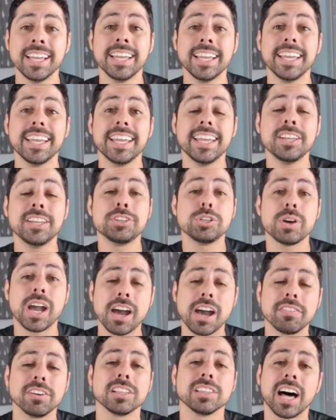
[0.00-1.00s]
is you
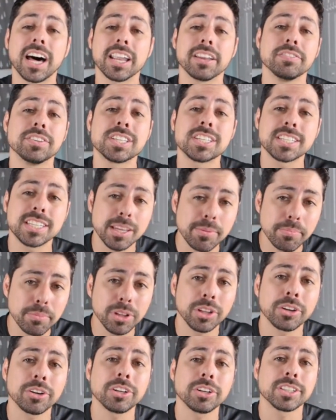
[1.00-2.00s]
have a lot of
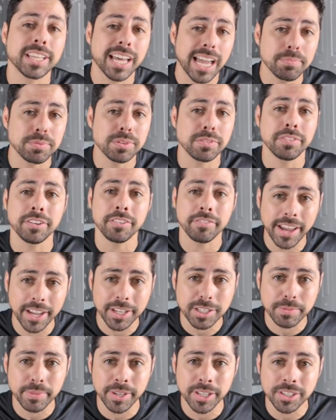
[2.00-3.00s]
similar types of
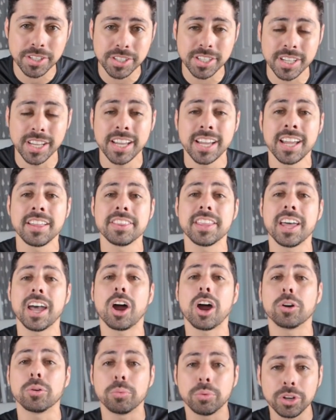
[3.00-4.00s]
investments that
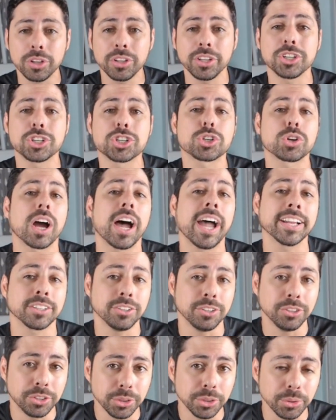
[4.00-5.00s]
are really trying to
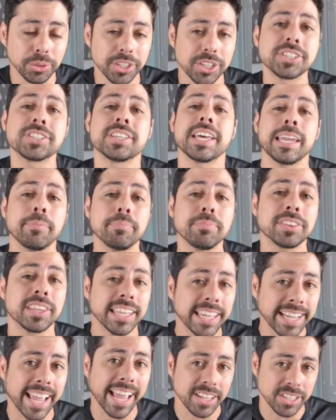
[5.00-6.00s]
do the same
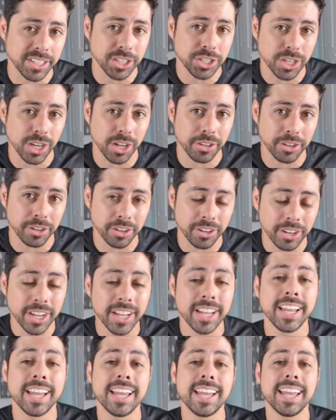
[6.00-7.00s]
thing as each other,
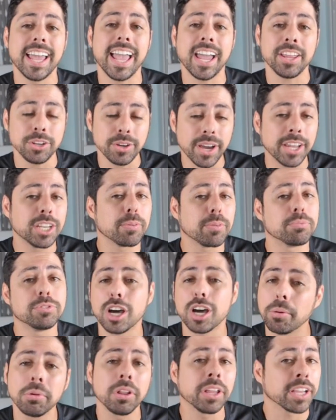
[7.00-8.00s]
and you end up
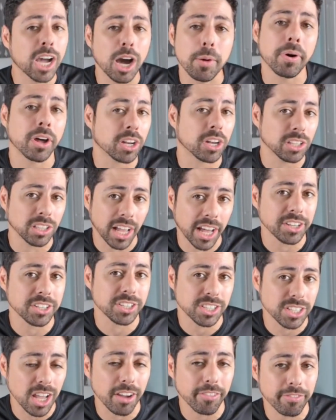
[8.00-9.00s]
doubling up on a lot of
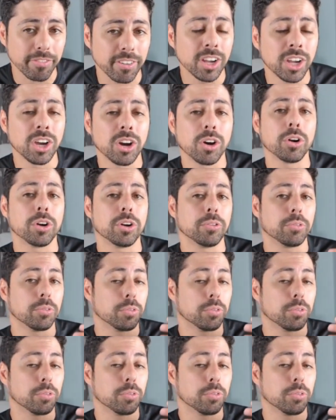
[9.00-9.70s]
stuff, or